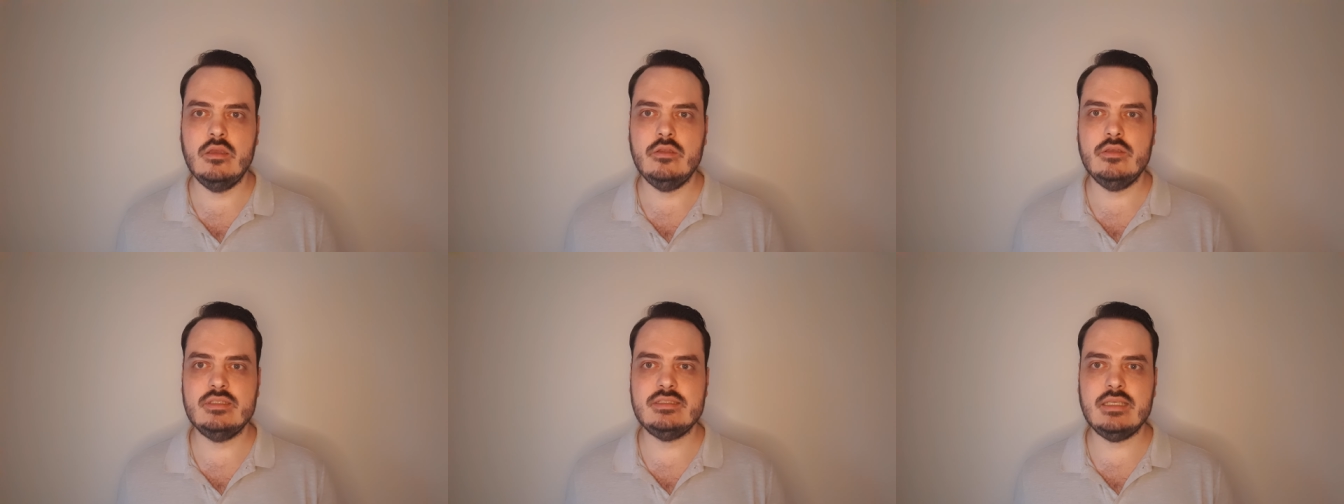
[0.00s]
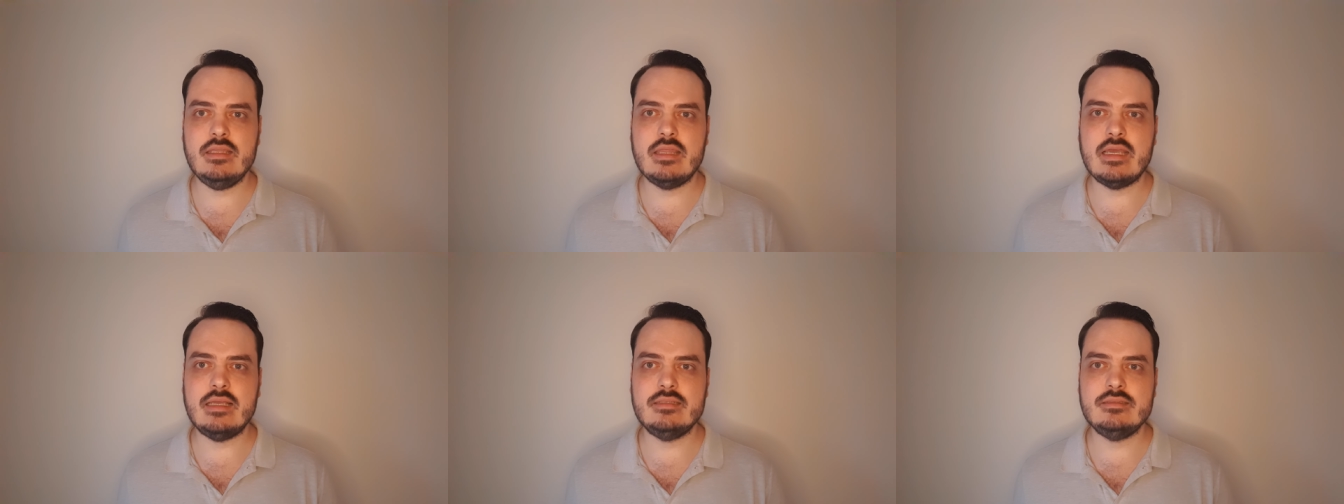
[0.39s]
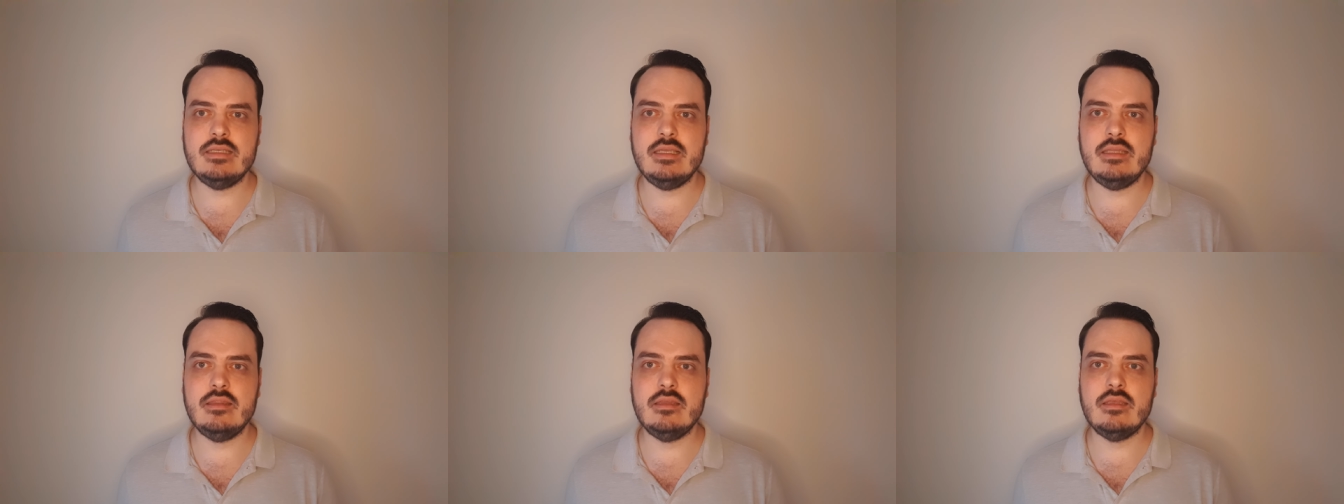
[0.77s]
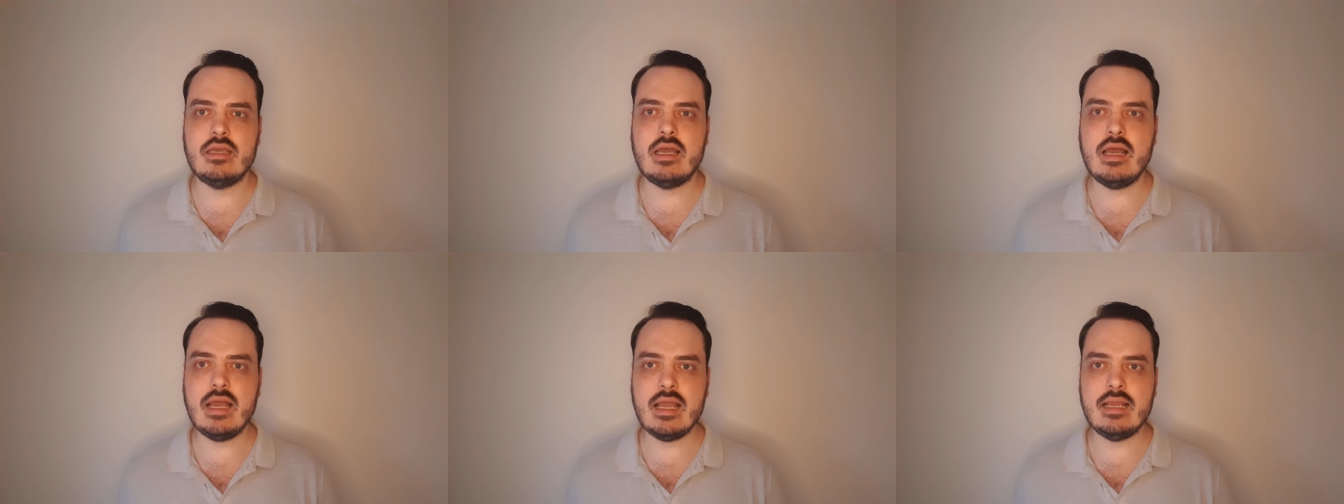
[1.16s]
You see that in the
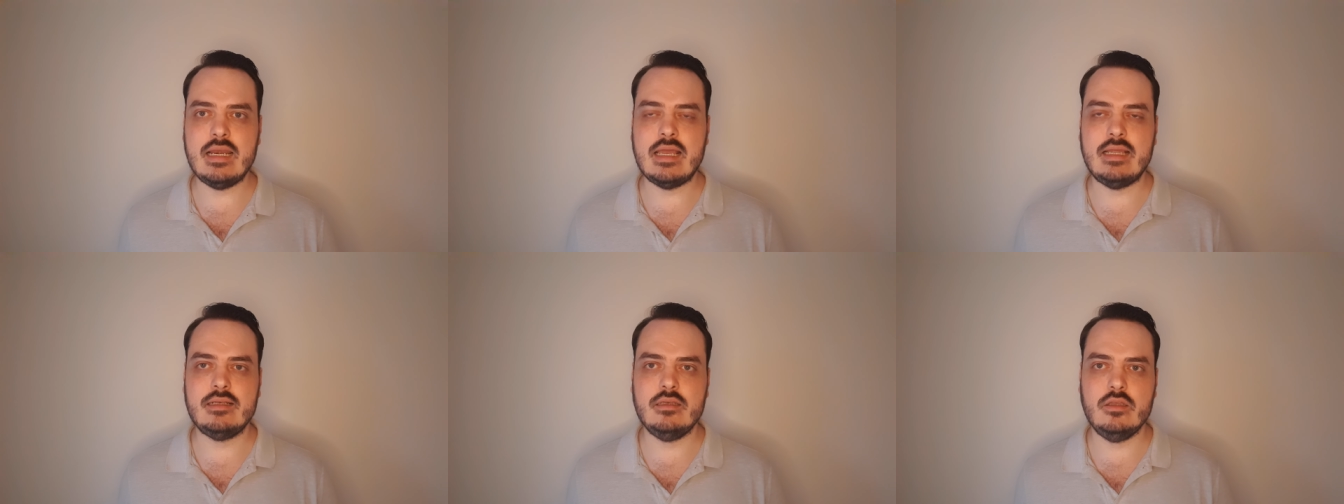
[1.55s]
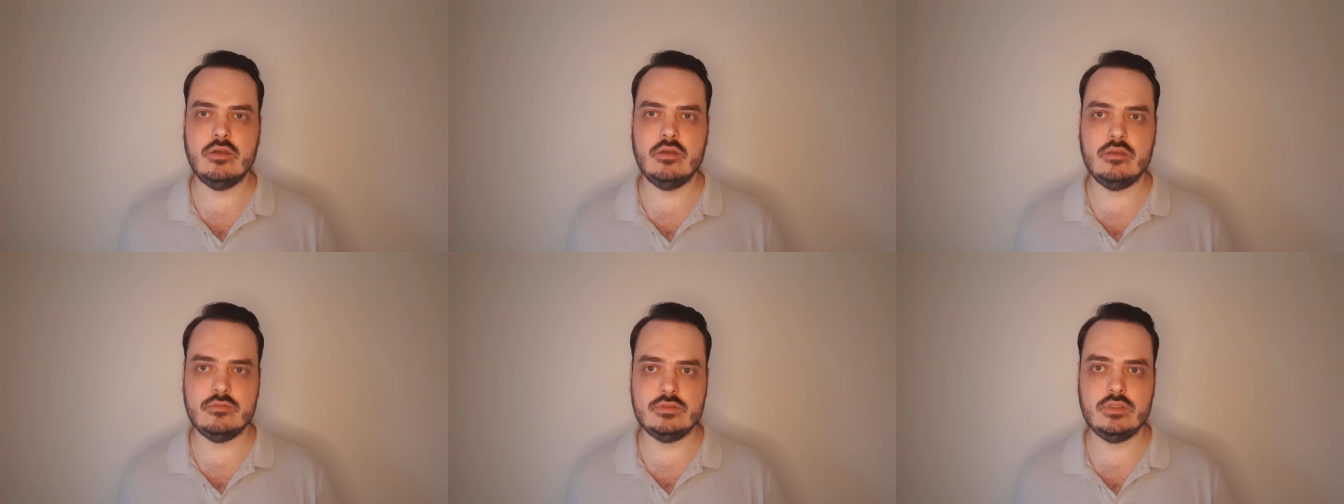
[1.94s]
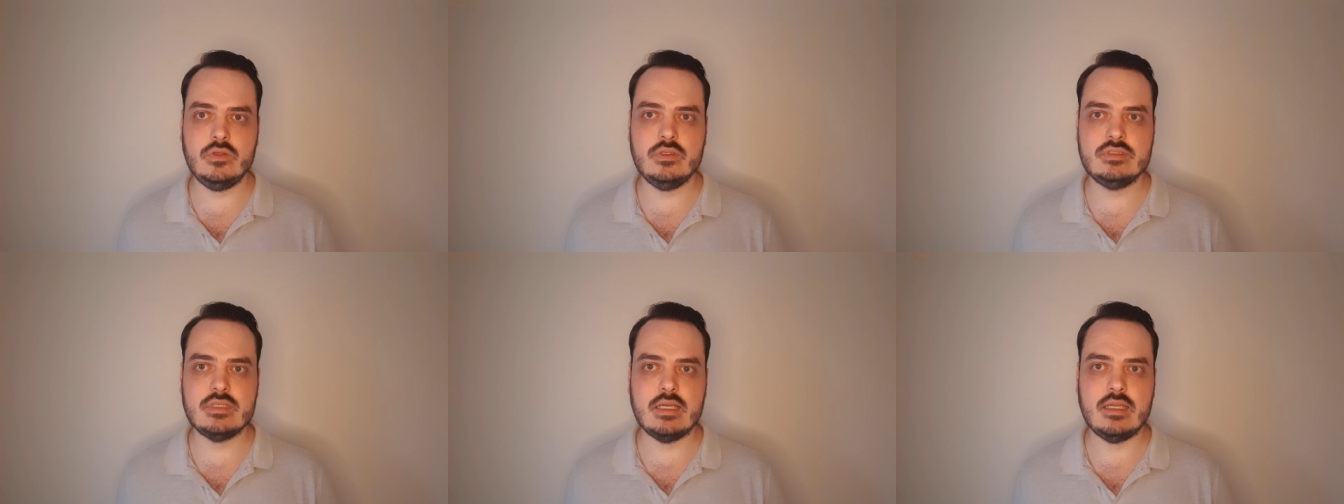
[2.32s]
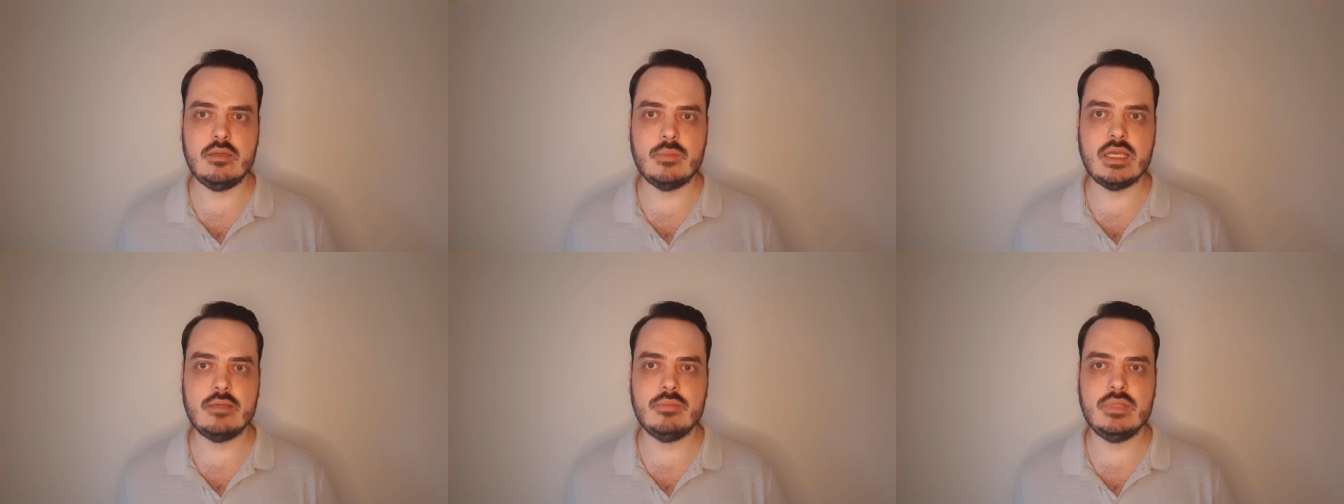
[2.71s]
high likelihood of suicide
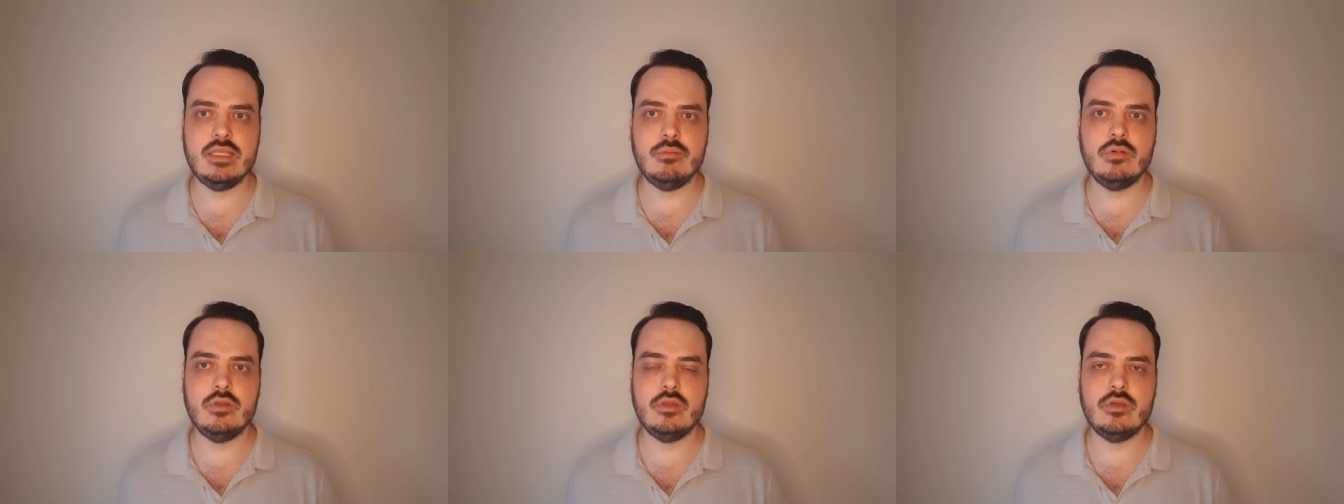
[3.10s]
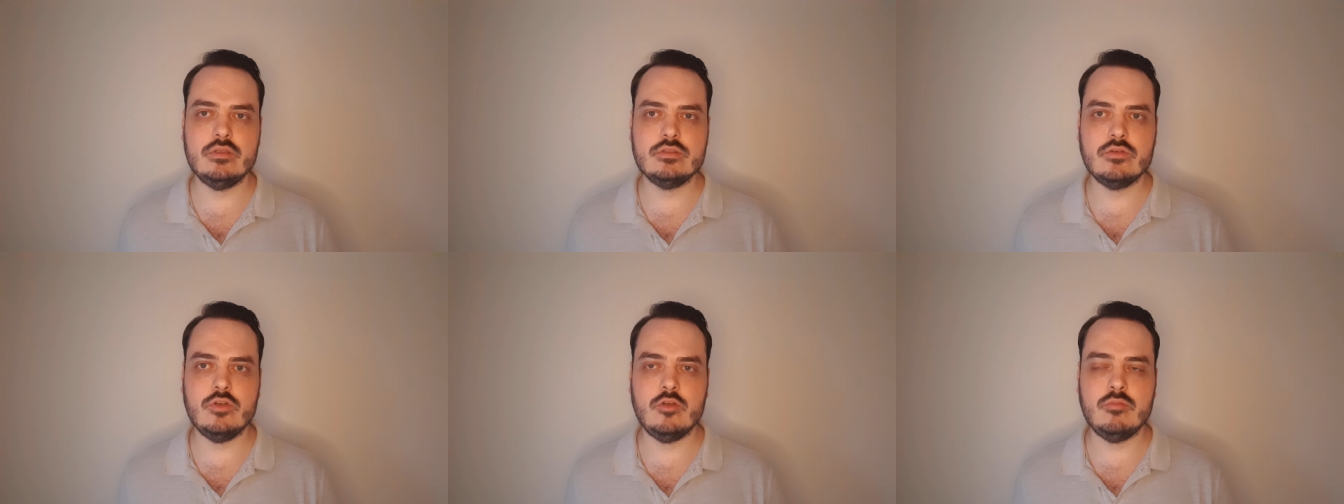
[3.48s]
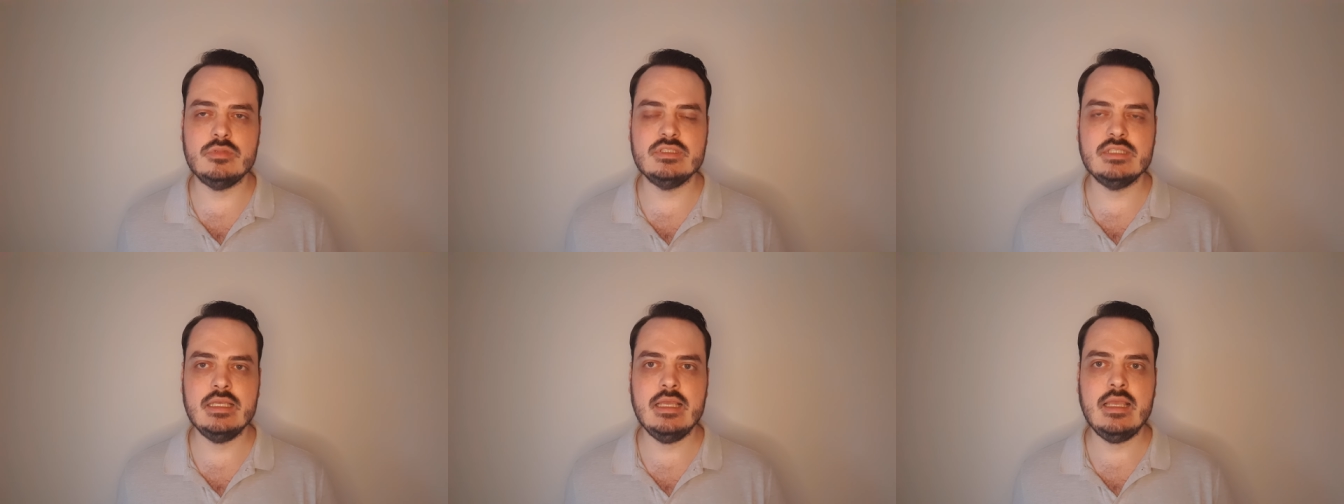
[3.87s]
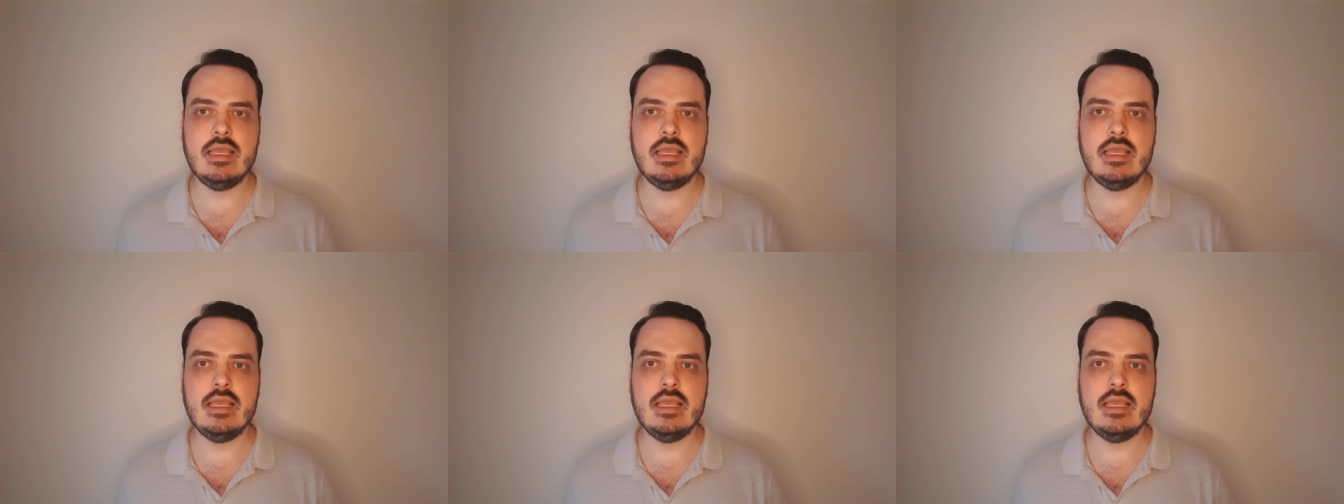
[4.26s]
among people in those groups